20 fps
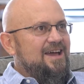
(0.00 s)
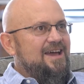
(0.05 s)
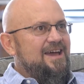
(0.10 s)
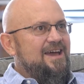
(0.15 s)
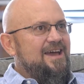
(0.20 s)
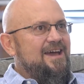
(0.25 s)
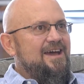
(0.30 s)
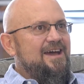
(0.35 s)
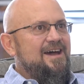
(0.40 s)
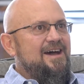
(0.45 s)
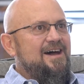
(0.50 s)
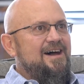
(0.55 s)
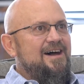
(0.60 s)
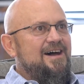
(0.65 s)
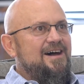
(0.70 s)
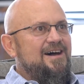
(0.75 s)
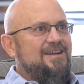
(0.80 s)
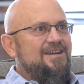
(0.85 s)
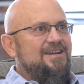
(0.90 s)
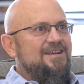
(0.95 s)

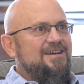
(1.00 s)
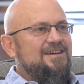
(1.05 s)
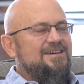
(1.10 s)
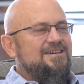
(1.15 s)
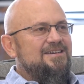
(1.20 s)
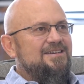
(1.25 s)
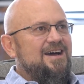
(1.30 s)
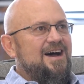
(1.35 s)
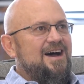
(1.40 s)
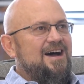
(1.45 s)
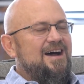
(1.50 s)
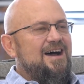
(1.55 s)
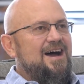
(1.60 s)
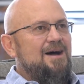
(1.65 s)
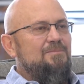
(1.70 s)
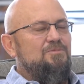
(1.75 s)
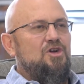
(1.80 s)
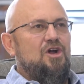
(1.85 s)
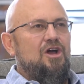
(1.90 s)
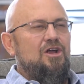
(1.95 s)
And
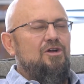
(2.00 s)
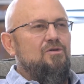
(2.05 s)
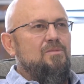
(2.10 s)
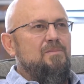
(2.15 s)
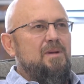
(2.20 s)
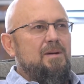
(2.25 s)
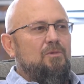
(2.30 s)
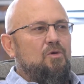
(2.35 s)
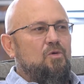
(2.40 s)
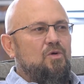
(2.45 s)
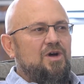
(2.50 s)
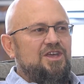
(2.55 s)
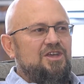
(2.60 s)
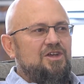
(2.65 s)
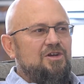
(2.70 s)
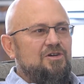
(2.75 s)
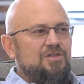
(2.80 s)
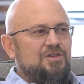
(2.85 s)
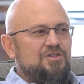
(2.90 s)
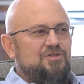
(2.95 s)
I'm trying to remember what
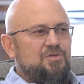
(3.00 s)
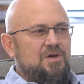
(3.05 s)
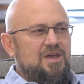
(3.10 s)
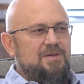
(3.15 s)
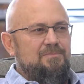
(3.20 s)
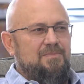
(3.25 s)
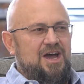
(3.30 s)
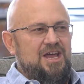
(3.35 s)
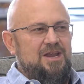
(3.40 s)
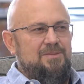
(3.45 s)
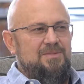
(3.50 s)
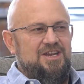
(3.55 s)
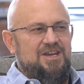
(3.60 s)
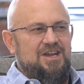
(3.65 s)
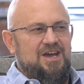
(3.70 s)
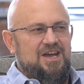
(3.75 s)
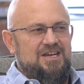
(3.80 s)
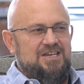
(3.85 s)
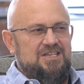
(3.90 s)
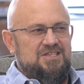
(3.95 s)
year this was. It might have been
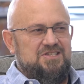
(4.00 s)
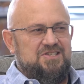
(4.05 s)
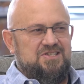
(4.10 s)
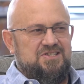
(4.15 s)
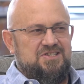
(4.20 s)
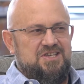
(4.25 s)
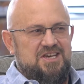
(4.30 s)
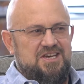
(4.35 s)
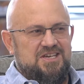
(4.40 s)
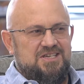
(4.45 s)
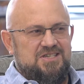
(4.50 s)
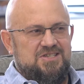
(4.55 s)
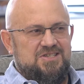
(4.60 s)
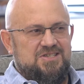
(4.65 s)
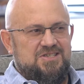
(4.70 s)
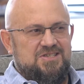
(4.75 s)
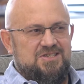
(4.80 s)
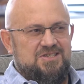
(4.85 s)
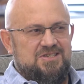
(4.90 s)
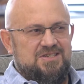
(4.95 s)

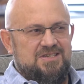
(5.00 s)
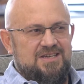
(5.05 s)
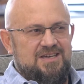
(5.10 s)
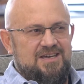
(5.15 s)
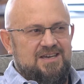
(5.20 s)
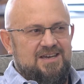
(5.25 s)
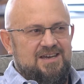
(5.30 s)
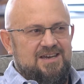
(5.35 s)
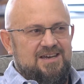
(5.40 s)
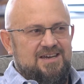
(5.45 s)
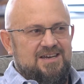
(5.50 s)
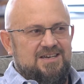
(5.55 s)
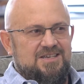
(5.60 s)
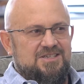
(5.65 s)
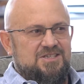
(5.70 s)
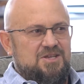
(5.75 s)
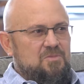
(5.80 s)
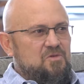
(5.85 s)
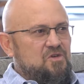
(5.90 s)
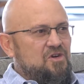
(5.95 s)
96,
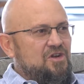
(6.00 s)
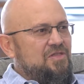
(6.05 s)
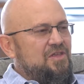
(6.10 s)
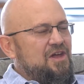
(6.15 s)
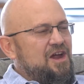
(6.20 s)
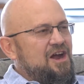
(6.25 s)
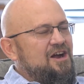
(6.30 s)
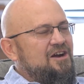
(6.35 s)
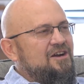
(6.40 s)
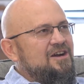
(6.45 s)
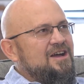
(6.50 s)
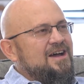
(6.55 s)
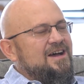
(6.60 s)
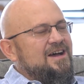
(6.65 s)
somewhere in there.